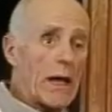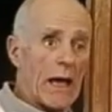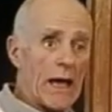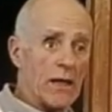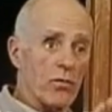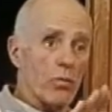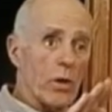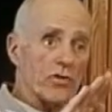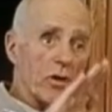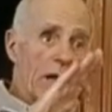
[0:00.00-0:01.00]
and
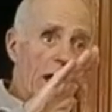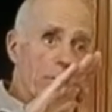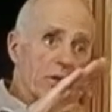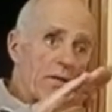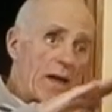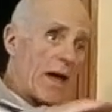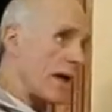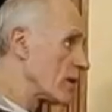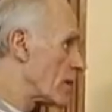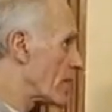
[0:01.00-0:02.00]
what's going to happen to the
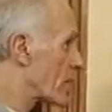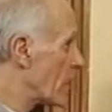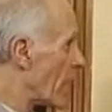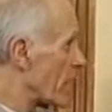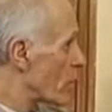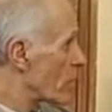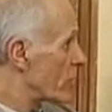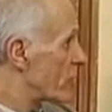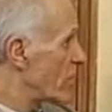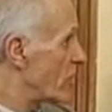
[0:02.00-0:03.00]
angle on the glider when the
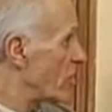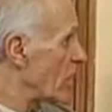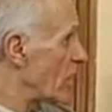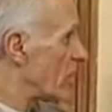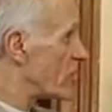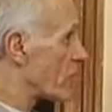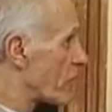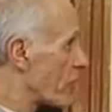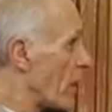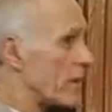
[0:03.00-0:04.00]
CG is in
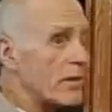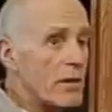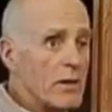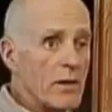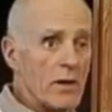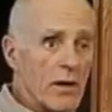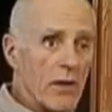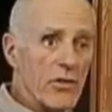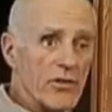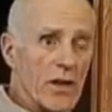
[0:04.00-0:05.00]
front
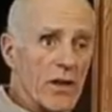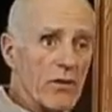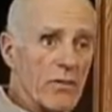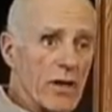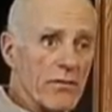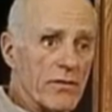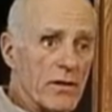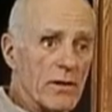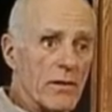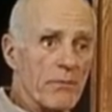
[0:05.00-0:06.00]
of the center of lift?
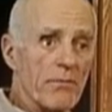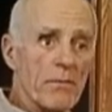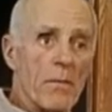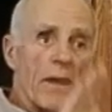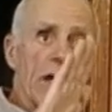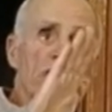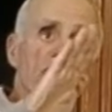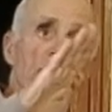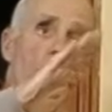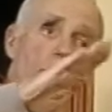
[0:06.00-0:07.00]
It's
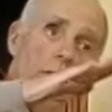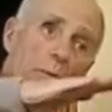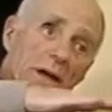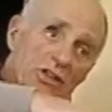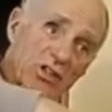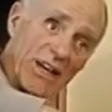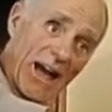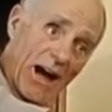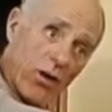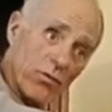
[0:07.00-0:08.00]
going to want to pitch
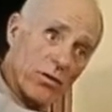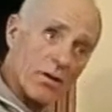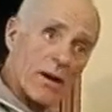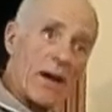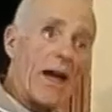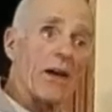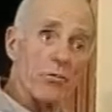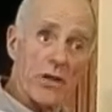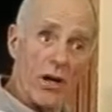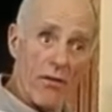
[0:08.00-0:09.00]
down and
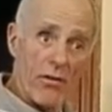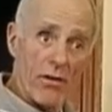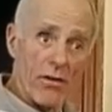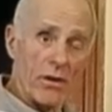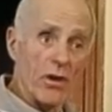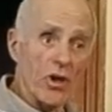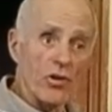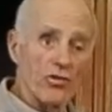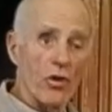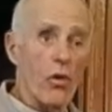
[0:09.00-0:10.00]
recover.
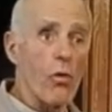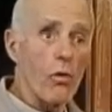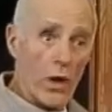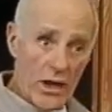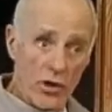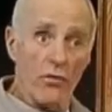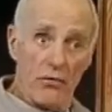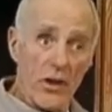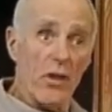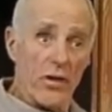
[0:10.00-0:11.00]
So, and you'll
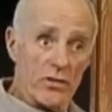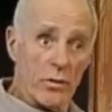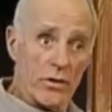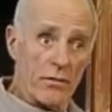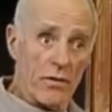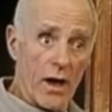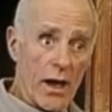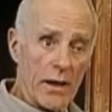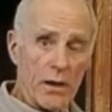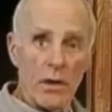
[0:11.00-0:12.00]
feel this when you're
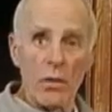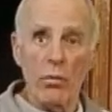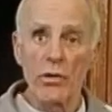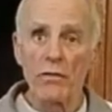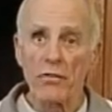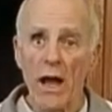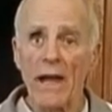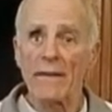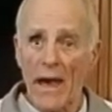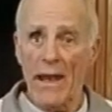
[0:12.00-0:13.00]
flying. When you're
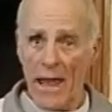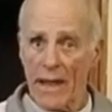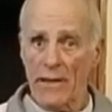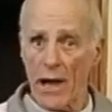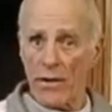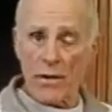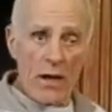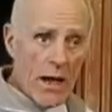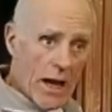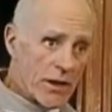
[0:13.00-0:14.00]
flying that hang glider
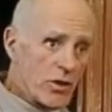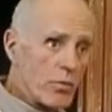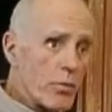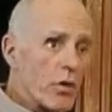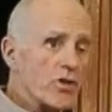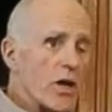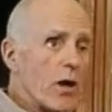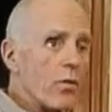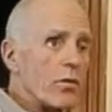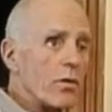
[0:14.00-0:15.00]
and you push
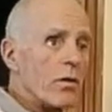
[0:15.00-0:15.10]
out